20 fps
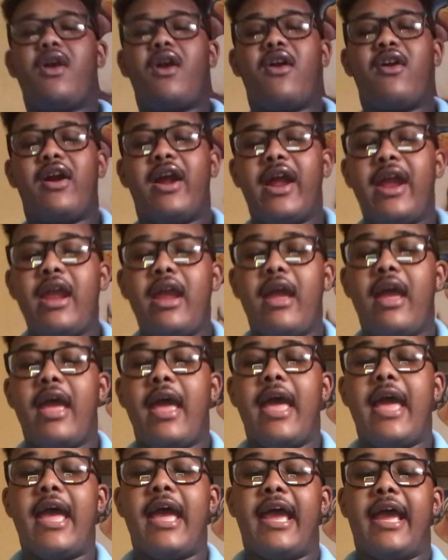All right.
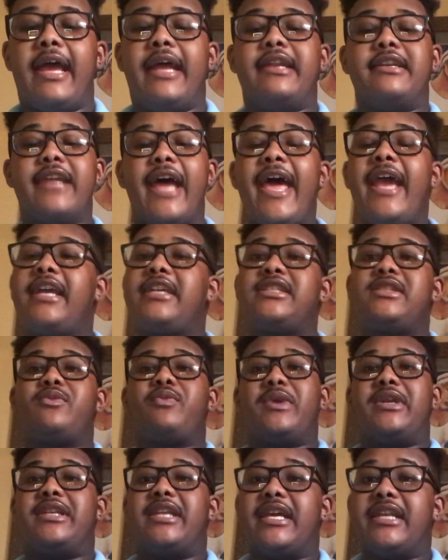Next,
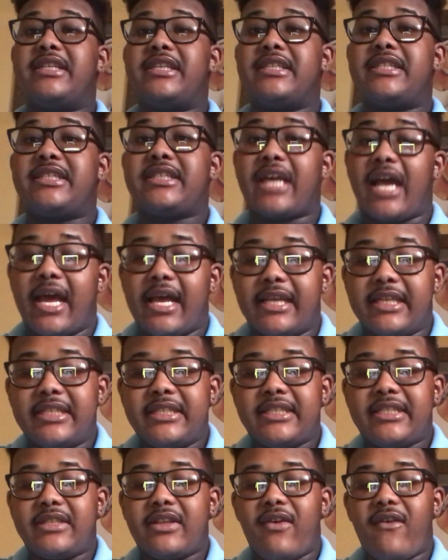we did
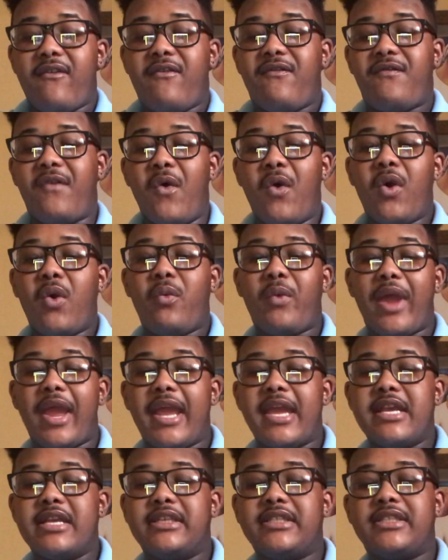discuss 4
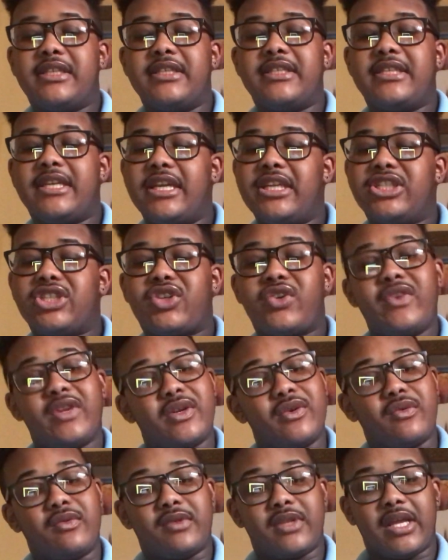ways to teach
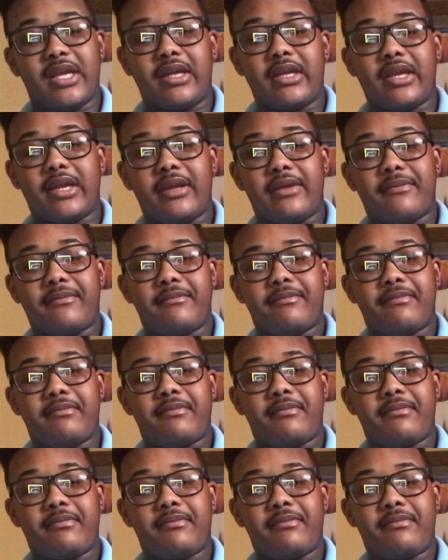critical thinking.